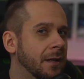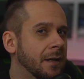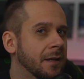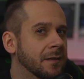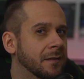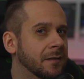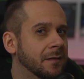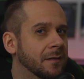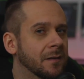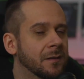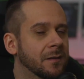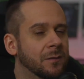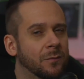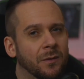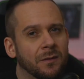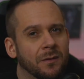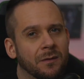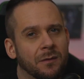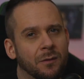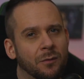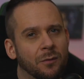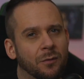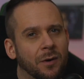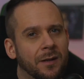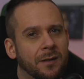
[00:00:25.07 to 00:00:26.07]
this one
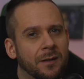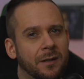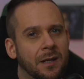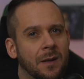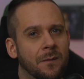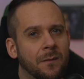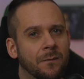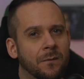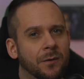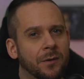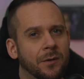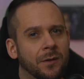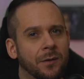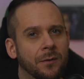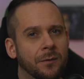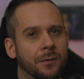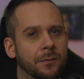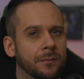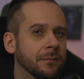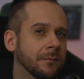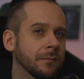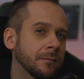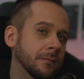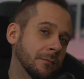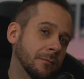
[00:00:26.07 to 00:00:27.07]
the right game for you?
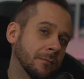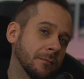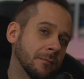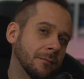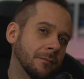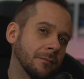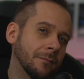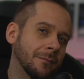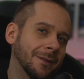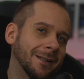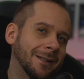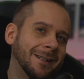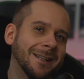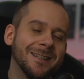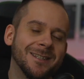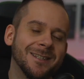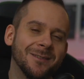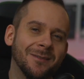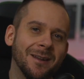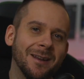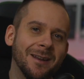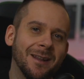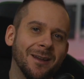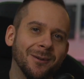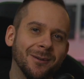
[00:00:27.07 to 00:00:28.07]
Let's
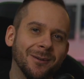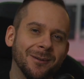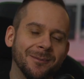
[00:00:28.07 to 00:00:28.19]
find out.